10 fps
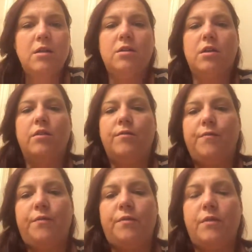So,
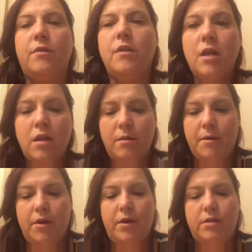
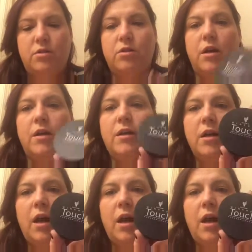I go ahead and start.